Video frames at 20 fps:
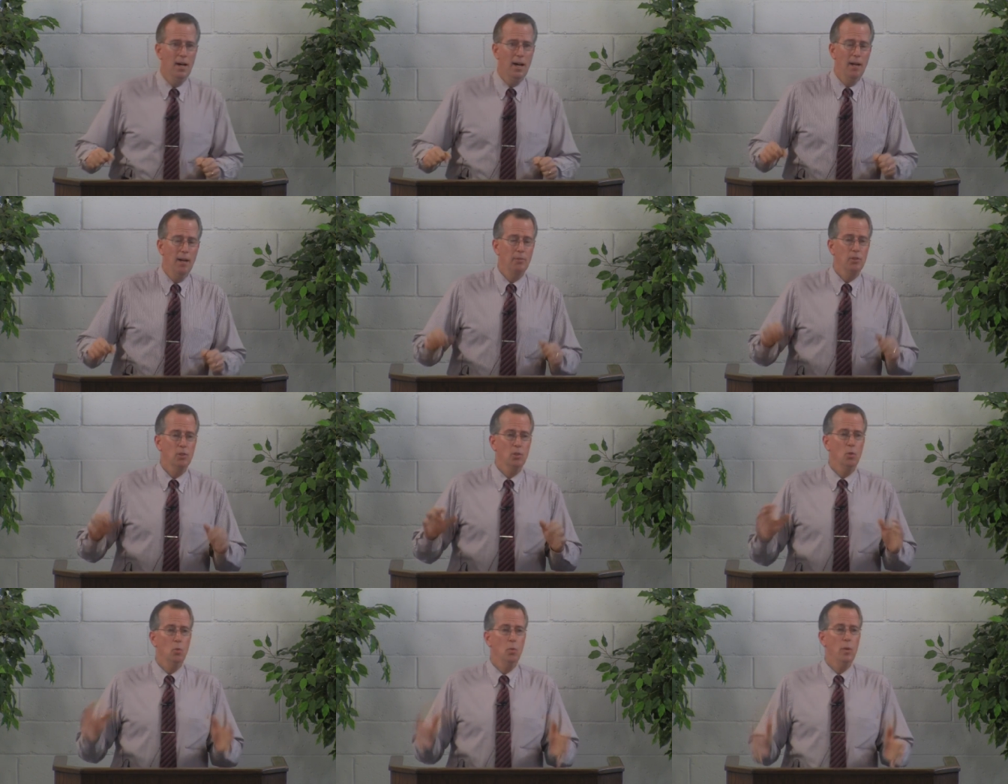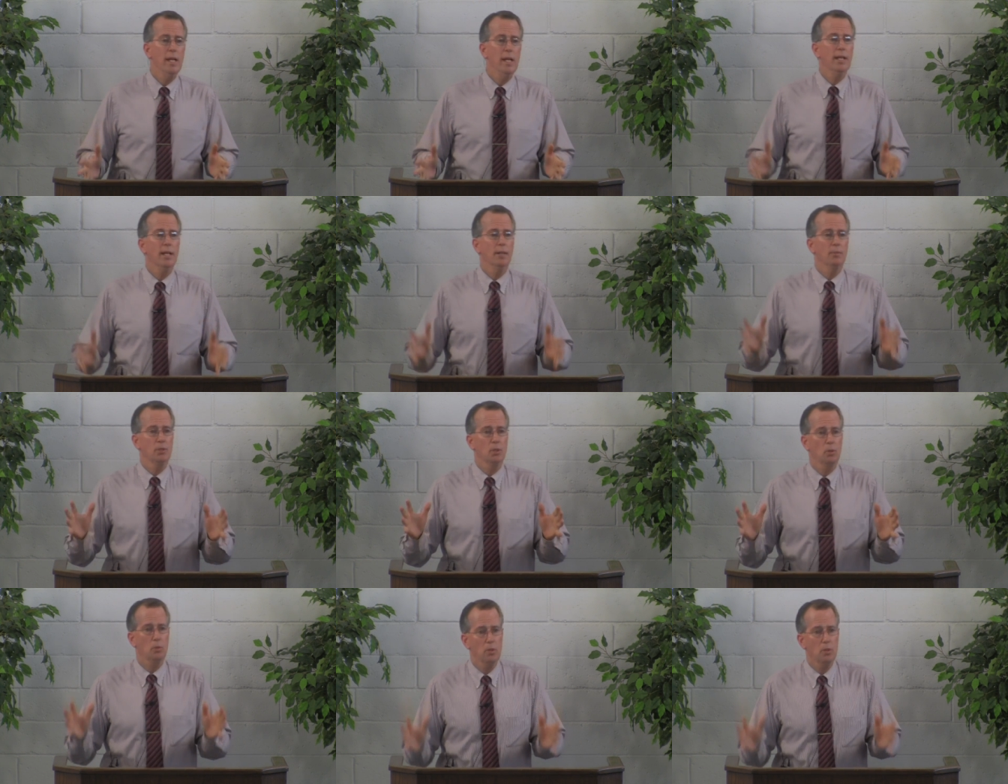I'm so weak, I'm
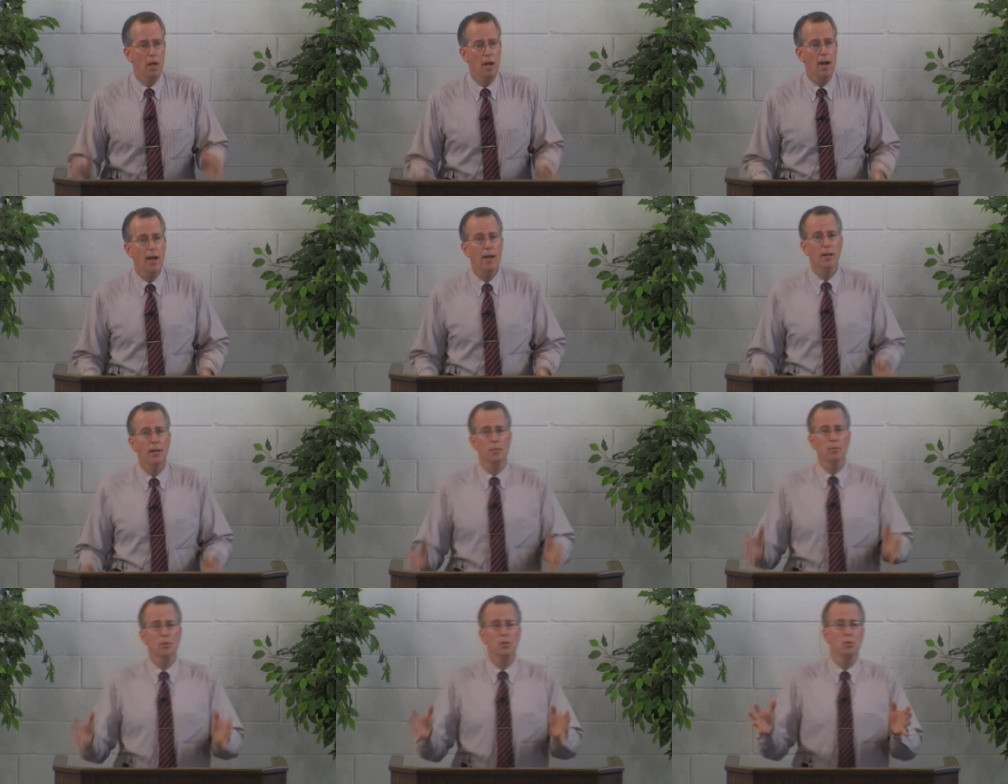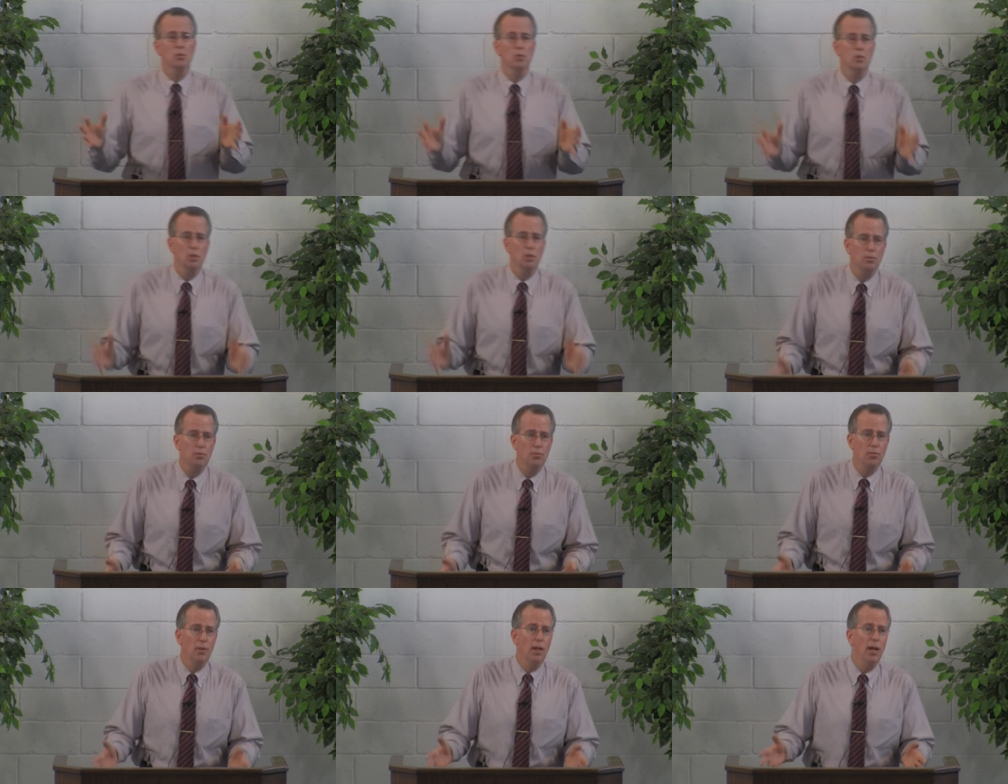so tired, I'm so
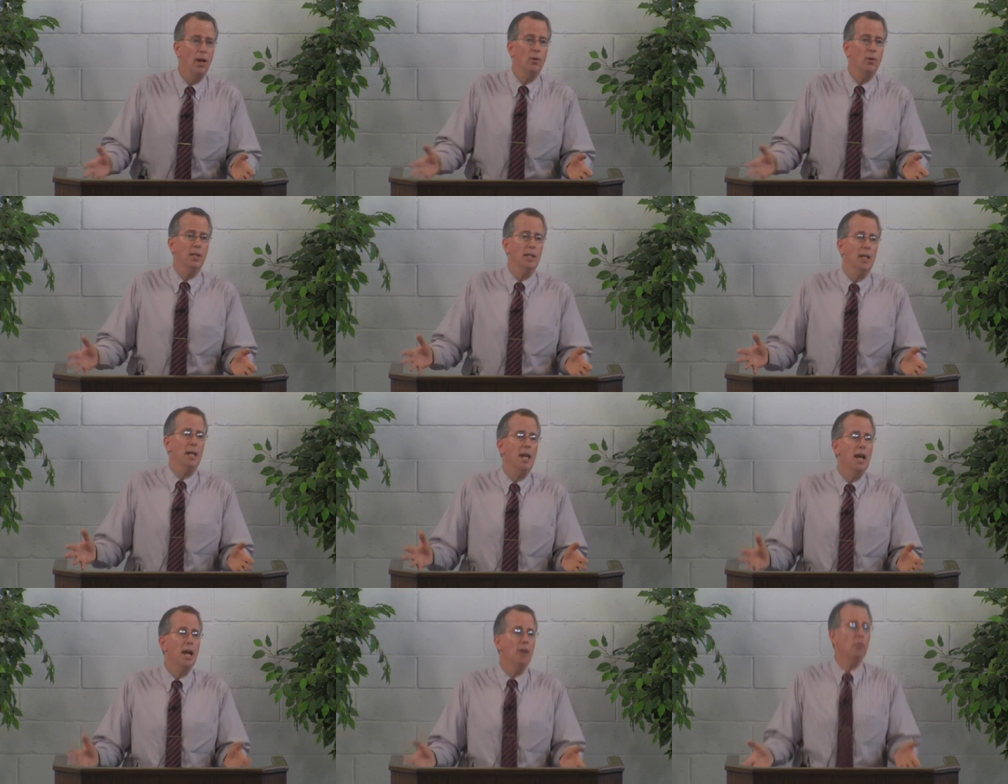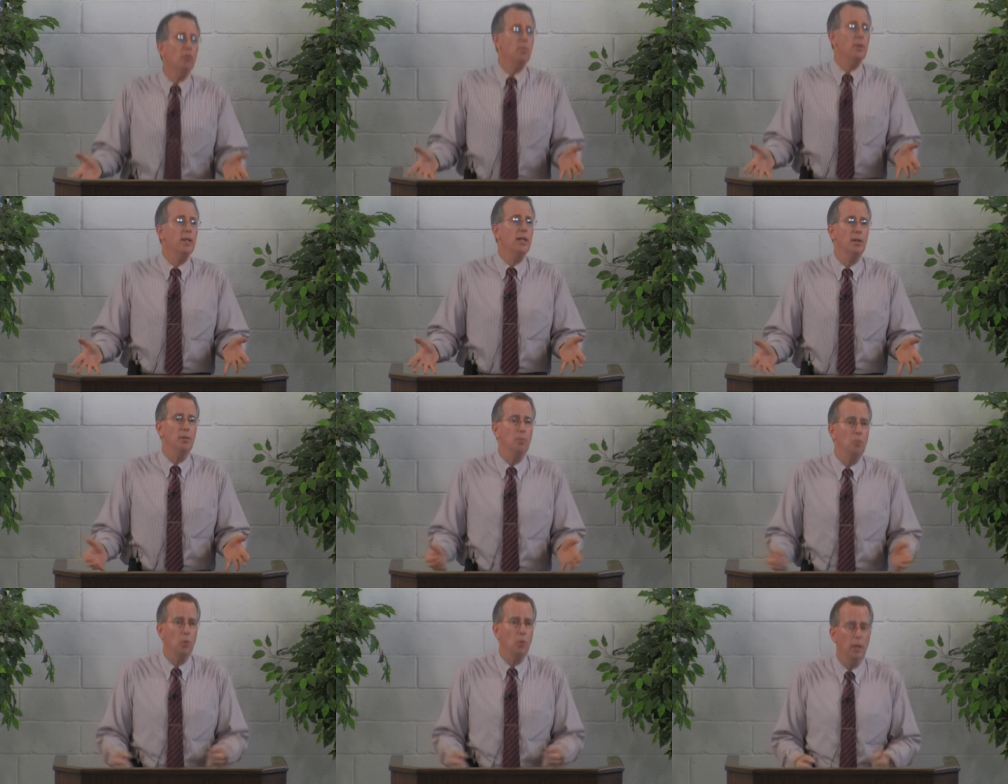sinful. How can I ever
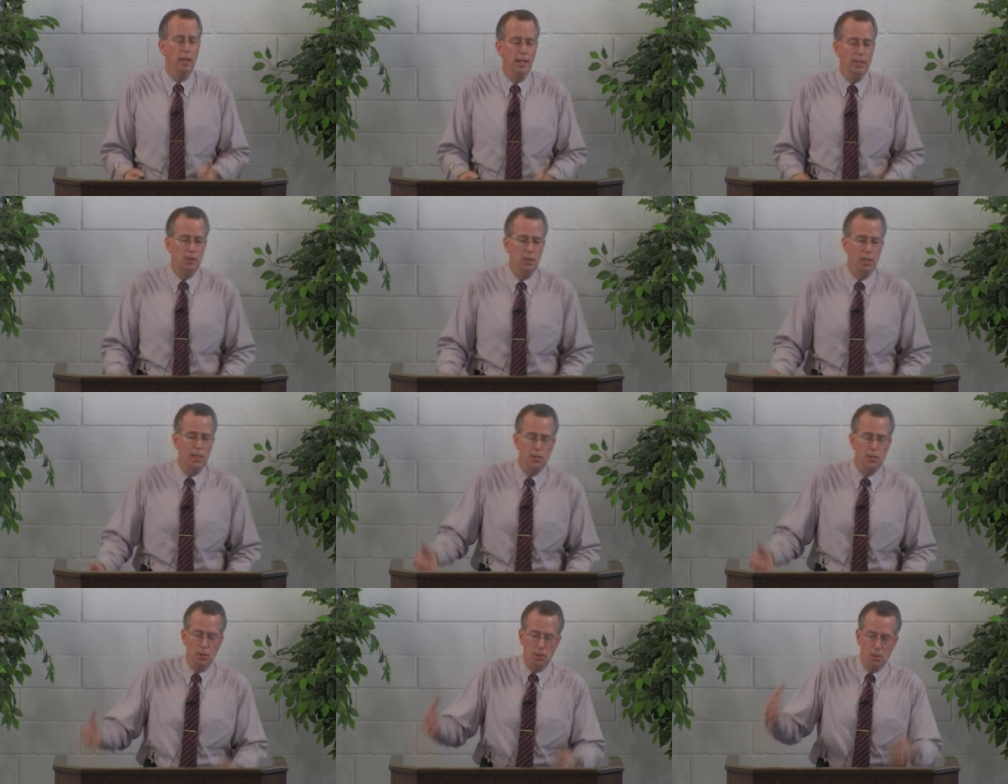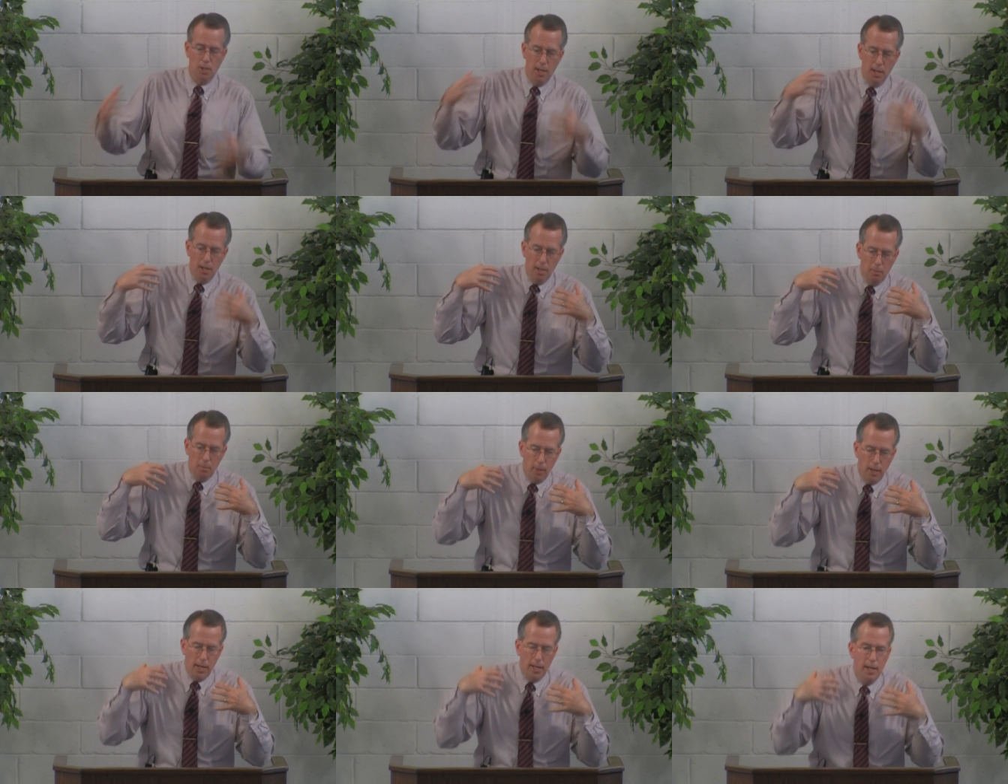become more like Jesus
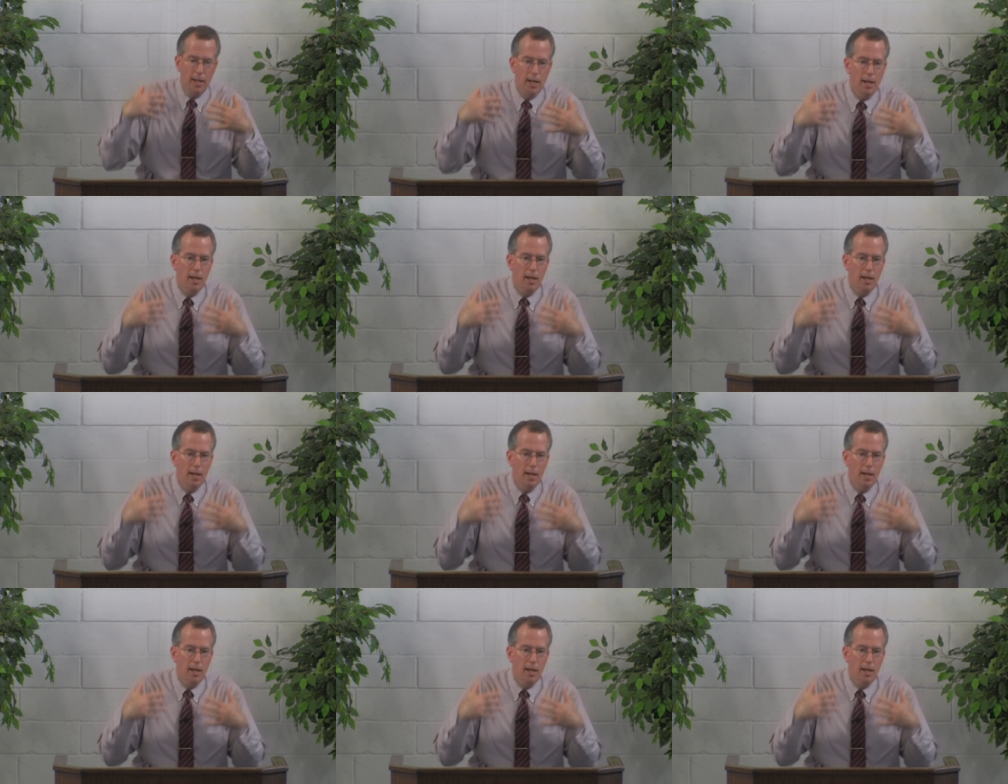by